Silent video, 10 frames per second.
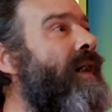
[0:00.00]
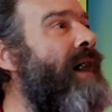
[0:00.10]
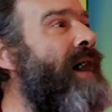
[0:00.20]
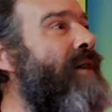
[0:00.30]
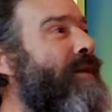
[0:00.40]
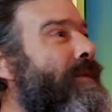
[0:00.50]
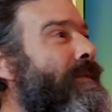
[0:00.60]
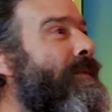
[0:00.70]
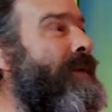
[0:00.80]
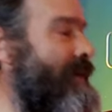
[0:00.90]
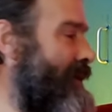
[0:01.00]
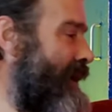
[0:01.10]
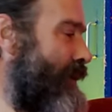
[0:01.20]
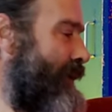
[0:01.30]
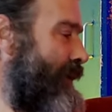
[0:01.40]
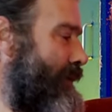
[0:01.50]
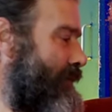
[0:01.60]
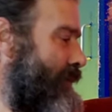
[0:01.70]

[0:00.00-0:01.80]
How? How weird.